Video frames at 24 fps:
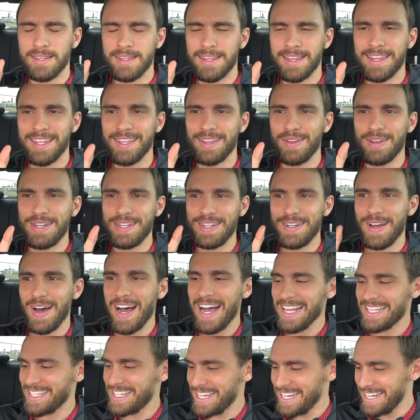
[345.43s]
The
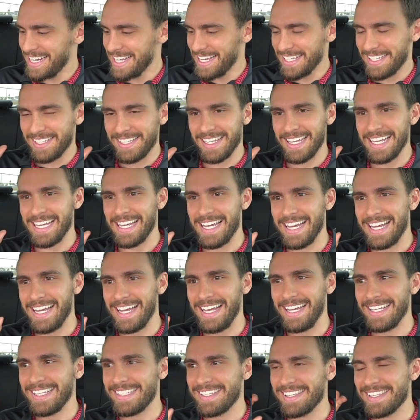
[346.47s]
notchiness,
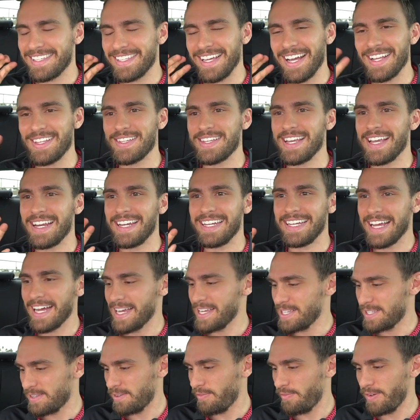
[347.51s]
it's such a
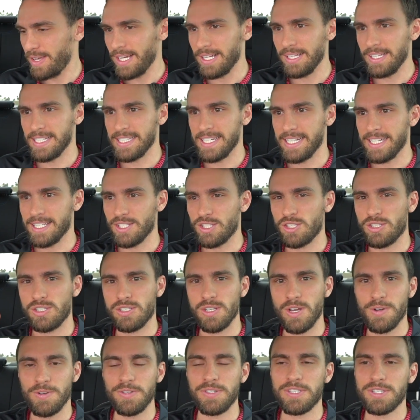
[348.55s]
nice feeling. It is
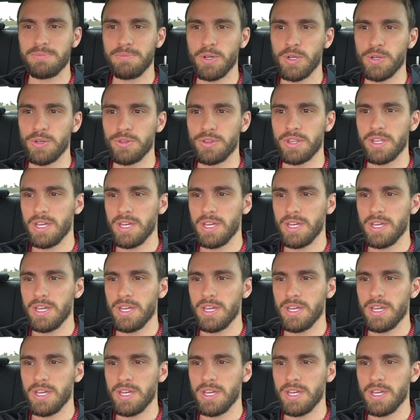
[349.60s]
so smooth.